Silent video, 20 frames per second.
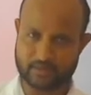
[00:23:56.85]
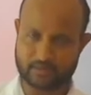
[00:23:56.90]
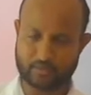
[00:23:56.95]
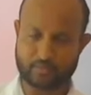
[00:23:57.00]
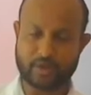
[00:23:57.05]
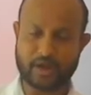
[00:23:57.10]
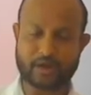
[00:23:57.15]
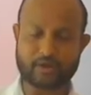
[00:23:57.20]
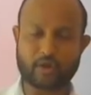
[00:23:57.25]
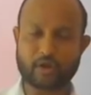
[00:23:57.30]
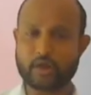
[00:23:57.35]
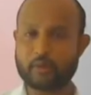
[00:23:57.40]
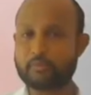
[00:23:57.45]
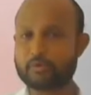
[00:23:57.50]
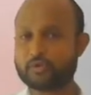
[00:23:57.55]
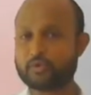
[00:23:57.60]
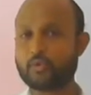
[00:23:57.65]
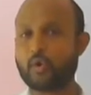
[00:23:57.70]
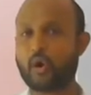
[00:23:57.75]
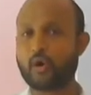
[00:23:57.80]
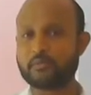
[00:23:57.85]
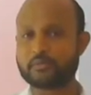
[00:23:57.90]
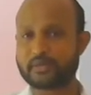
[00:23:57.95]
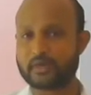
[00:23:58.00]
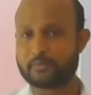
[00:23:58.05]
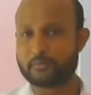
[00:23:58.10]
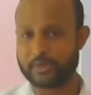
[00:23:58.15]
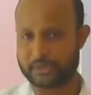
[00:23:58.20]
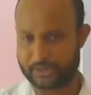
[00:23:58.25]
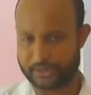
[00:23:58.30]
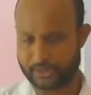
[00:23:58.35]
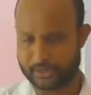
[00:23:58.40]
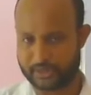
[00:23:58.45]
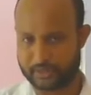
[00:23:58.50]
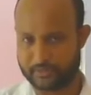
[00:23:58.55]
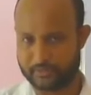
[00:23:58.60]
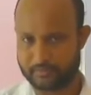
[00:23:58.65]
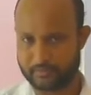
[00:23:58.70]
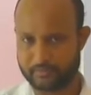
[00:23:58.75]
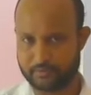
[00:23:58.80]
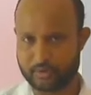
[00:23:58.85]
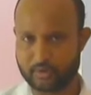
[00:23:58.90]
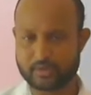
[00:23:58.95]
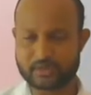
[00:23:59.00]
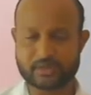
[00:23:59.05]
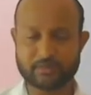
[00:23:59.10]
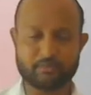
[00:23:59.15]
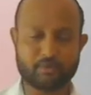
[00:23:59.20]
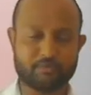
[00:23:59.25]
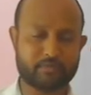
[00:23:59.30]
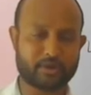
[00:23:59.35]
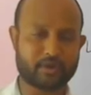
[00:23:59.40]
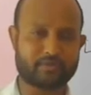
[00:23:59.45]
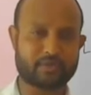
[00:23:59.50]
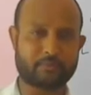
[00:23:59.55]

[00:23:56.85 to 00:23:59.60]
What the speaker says: We are not able to observe it because the movement of